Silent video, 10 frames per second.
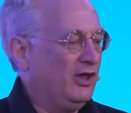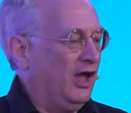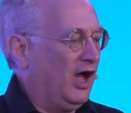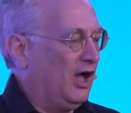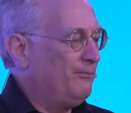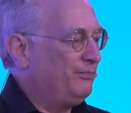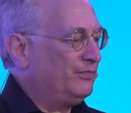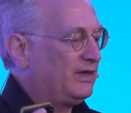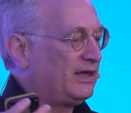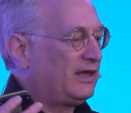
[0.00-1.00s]

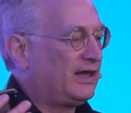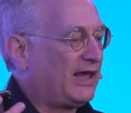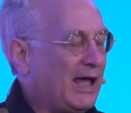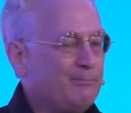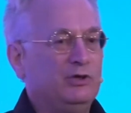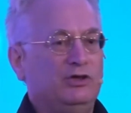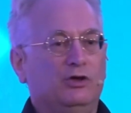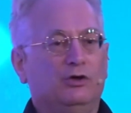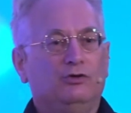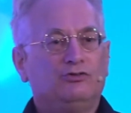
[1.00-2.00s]
can be
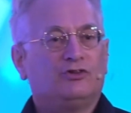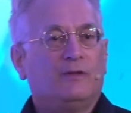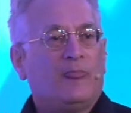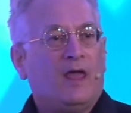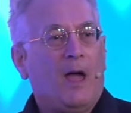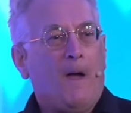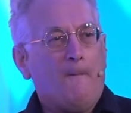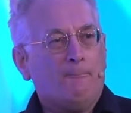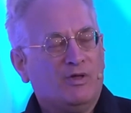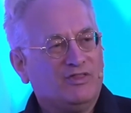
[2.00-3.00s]
used,
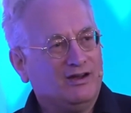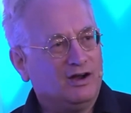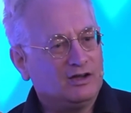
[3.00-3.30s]
but there are